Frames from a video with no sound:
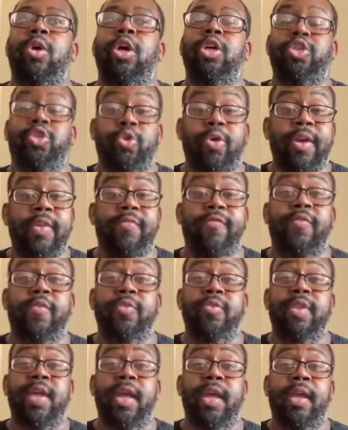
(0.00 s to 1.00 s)
a
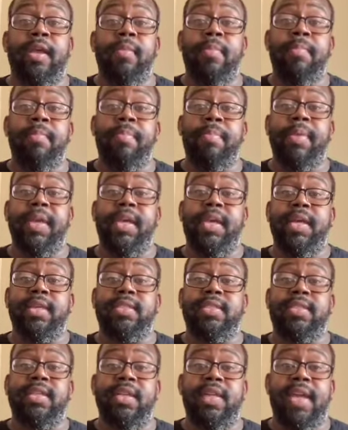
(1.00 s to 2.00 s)
joyful day
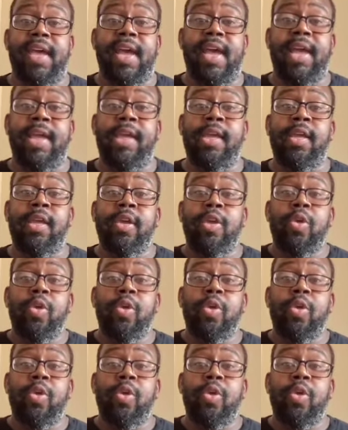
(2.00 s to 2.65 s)
because today